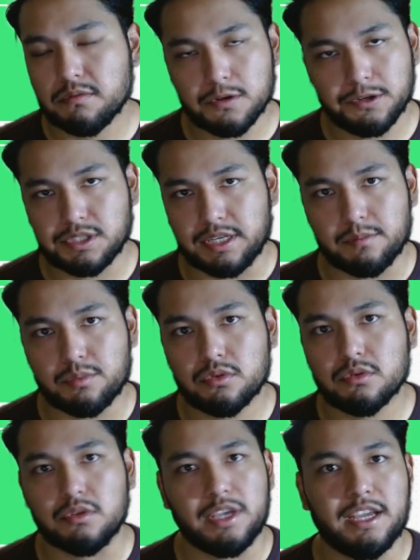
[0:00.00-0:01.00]
for
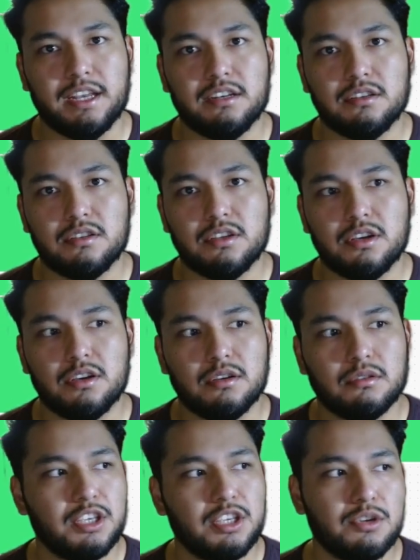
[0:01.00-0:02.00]
example, and
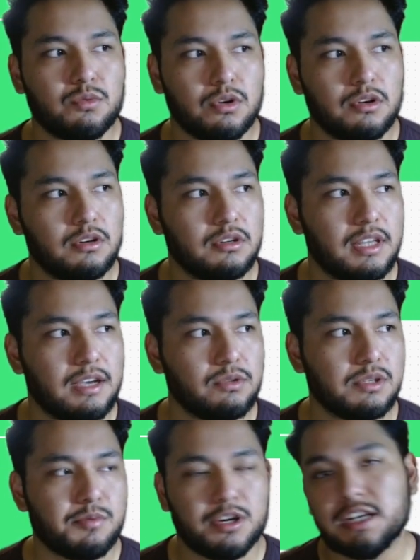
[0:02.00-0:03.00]
the keyword that
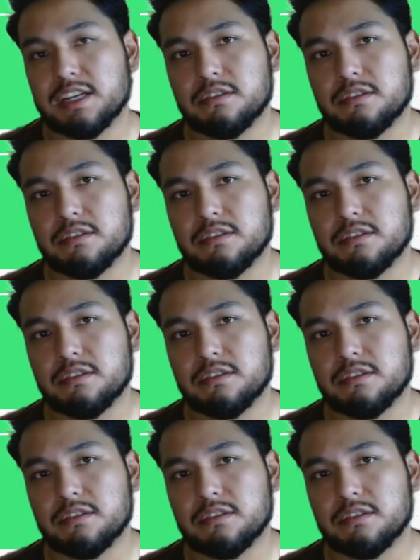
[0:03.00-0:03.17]
was bringing in